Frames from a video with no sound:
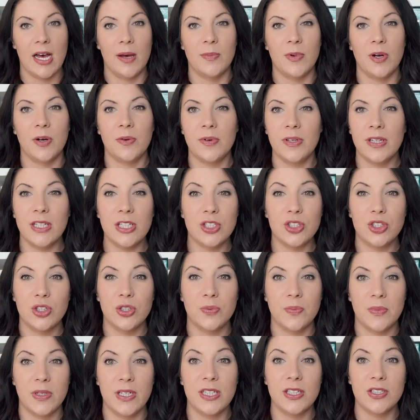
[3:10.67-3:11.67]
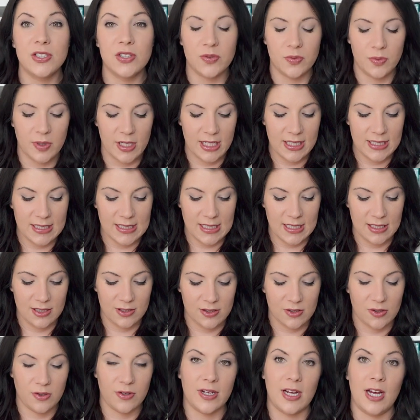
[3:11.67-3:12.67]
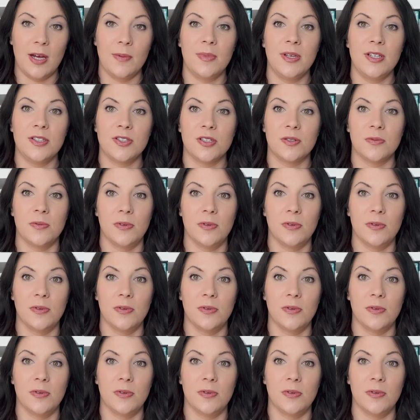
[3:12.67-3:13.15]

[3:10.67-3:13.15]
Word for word: or really too many sweets, and so gummies are